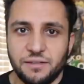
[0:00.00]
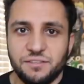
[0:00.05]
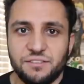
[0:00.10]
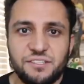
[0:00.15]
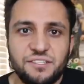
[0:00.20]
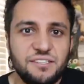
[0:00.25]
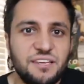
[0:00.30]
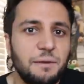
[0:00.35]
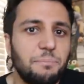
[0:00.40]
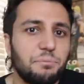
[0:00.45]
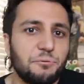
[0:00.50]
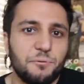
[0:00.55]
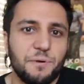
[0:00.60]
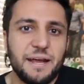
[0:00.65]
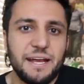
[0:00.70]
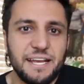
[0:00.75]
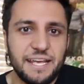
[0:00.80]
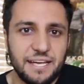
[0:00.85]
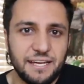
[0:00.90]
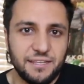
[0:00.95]

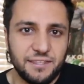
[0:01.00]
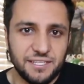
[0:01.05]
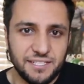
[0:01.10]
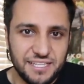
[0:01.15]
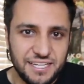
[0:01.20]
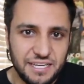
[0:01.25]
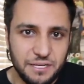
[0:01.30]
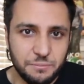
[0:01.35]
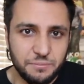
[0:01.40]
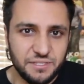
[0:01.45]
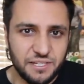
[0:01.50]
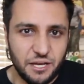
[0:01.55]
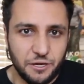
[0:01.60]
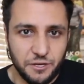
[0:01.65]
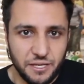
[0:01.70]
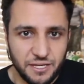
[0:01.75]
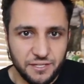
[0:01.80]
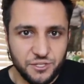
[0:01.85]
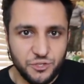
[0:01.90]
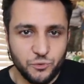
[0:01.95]
separating the teams
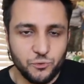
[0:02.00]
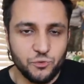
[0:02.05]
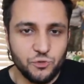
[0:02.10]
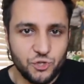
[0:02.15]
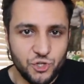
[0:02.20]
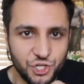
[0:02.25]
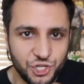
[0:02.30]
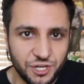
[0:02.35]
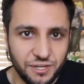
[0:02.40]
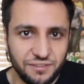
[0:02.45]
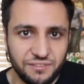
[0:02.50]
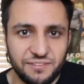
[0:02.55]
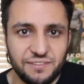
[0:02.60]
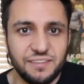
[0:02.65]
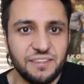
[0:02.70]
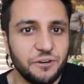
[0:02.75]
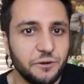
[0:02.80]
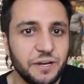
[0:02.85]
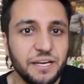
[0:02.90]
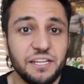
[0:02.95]
out into
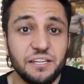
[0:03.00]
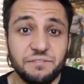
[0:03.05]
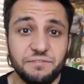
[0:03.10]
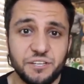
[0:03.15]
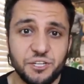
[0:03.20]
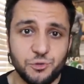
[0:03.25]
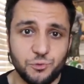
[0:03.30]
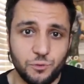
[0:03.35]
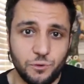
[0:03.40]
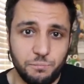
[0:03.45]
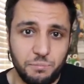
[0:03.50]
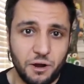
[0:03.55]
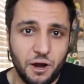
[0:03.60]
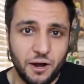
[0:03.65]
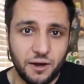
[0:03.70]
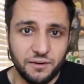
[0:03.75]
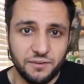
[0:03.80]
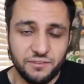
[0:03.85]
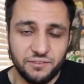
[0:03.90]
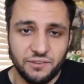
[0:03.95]
just their individual
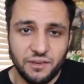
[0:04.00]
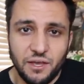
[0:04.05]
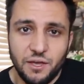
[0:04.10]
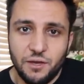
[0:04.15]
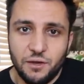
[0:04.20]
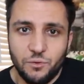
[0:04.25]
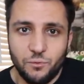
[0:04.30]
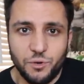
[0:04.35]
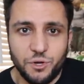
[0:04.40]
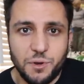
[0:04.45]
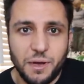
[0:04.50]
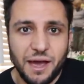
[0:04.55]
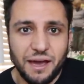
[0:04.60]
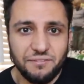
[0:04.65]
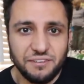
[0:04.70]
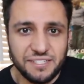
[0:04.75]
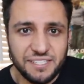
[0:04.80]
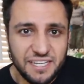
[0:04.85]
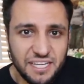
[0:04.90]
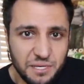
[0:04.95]
parts. When you
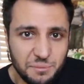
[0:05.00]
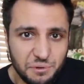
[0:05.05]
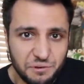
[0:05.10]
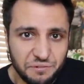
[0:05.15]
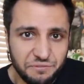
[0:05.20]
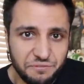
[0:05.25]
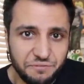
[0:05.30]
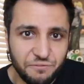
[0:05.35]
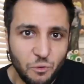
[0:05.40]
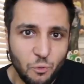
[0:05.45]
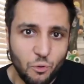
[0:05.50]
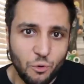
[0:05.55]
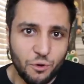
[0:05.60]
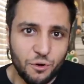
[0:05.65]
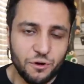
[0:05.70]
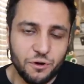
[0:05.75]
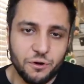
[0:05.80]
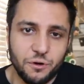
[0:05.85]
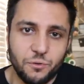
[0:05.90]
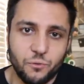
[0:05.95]
have a team of
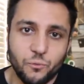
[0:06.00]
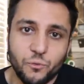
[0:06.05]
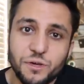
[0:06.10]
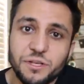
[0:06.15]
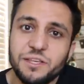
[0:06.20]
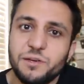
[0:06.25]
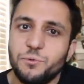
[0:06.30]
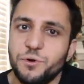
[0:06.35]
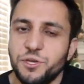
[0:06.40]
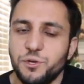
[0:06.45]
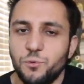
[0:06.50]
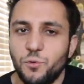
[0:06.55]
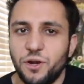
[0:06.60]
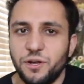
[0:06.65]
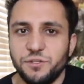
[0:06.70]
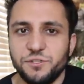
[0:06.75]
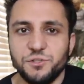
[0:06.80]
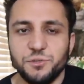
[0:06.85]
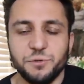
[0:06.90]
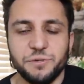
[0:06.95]
four, really what you
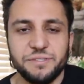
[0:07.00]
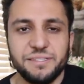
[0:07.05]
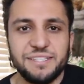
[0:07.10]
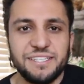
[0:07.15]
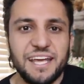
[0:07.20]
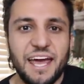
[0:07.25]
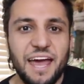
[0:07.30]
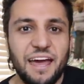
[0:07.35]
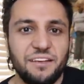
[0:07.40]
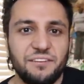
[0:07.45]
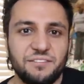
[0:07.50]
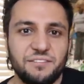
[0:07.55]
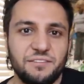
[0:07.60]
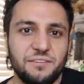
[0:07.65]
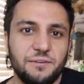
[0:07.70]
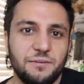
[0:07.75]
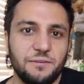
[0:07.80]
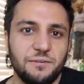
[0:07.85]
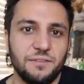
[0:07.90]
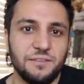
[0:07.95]
want to do is
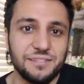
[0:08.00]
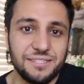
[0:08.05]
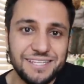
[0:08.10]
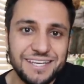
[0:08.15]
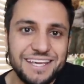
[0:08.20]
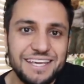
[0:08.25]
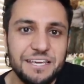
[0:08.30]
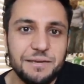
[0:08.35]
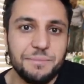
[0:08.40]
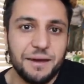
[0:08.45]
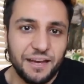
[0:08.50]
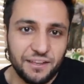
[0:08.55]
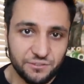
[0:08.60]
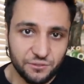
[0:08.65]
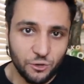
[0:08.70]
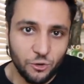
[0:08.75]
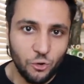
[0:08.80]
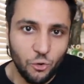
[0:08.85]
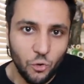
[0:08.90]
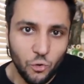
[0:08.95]
test the team as
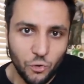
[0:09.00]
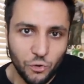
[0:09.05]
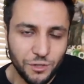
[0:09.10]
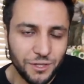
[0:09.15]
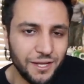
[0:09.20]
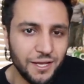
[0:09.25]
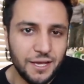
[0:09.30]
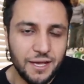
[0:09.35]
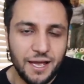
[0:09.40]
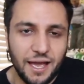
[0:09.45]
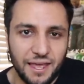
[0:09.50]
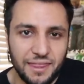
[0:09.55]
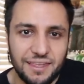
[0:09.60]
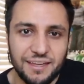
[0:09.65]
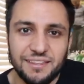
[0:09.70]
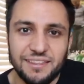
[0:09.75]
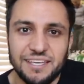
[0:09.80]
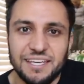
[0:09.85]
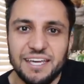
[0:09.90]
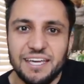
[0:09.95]
a whole. I
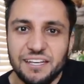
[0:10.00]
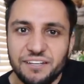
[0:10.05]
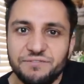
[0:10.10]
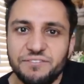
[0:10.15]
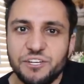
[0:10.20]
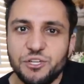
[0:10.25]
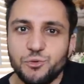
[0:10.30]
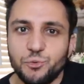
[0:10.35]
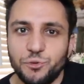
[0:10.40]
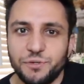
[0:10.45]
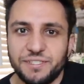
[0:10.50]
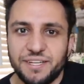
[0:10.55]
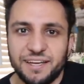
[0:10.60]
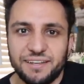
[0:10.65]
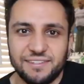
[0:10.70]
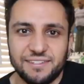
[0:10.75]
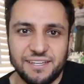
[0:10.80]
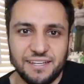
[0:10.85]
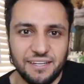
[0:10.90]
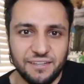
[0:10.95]
think the individual
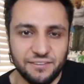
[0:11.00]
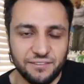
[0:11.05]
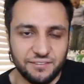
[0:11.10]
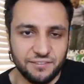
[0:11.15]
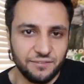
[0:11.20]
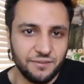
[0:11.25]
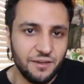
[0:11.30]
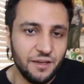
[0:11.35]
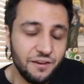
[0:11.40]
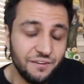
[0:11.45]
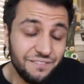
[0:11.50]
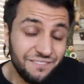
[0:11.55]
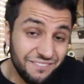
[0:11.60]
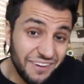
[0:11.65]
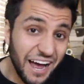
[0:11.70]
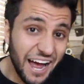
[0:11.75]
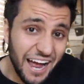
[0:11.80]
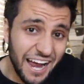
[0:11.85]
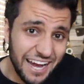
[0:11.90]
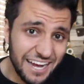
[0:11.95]
testing is
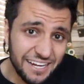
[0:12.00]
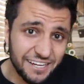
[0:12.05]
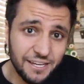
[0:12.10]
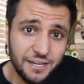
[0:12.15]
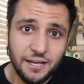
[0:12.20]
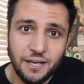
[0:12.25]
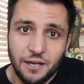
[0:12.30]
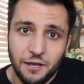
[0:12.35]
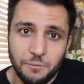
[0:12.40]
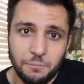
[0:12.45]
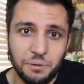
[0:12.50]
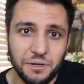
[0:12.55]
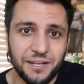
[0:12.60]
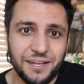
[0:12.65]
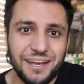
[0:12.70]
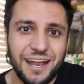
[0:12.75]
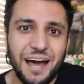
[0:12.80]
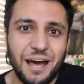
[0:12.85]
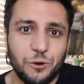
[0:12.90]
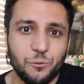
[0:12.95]
fine,
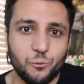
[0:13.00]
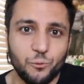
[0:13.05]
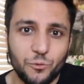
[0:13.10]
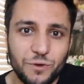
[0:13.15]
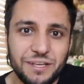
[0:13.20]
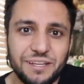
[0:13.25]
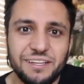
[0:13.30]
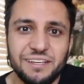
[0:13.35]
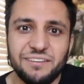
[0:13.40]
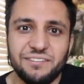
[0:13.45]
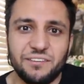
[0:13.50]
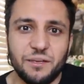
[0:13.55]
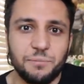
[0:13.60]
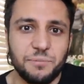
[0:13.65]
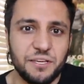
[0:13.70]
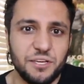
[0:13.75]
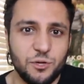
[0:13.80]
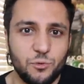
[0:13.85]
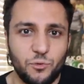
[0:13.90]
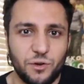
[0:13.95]
but not really
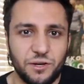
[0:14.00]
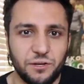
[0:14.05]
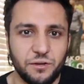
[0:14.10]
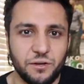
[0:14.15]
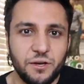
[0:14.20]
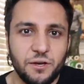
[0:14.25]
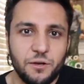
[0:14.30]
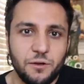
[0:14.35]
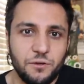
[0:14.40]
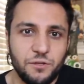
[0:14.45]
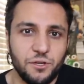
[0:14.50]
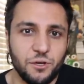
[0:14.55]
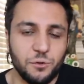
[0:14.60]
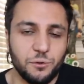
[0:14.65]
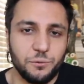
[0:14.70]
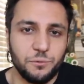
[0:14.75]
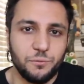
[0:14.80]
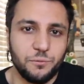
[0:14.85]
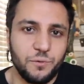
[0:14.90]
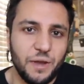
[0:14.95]
something you want to, you
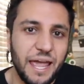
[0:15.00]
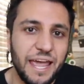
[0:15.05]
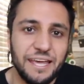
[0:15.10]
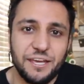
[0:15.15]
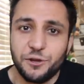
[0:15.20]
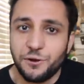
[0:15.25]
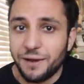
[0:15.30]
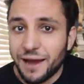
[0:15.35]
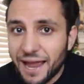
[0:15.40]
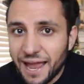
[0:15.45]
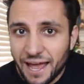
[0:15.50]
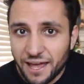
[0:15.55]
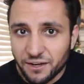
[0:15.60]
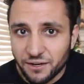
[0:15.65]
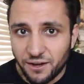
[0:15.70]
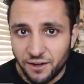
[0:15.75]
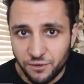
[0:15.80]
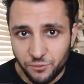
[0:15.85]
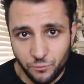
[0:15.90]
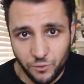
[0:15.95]
know, hang your hat
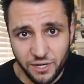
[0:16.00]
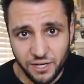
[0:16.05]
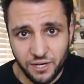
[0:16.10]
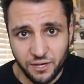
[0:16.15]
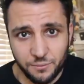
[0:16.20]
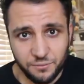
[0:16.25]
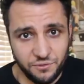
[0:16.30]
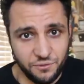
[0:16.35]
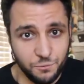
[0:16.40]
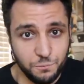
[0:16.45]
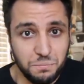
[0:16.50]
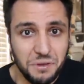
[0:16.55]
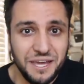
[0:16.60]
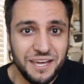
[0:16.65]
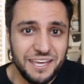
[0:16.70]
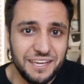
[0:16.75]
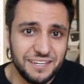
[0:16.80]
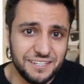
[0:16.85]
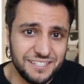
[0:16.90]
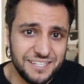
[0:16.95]
on when it comes to
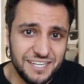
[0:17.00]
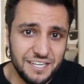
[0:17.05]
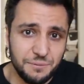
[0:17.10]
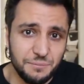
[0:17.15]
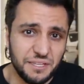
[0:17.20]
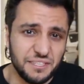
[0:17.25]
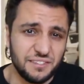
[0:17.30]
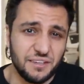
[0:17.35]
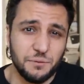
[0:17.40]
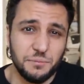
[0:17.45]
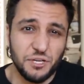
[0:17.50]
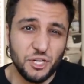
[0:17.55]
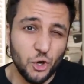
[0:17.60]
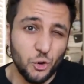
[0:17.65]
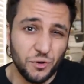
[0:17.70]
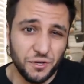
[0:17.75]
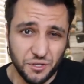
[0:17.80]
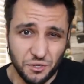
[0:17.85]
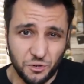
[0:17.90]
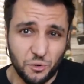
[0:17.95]
picking a team that's going to be
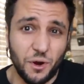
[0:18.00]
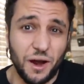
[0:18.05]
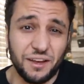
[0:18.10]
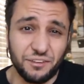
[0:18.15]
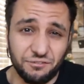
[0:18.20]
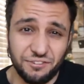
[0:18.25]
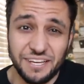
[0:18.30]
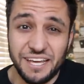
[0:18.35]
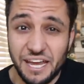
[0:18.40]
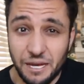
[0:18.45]
going to the CrossFit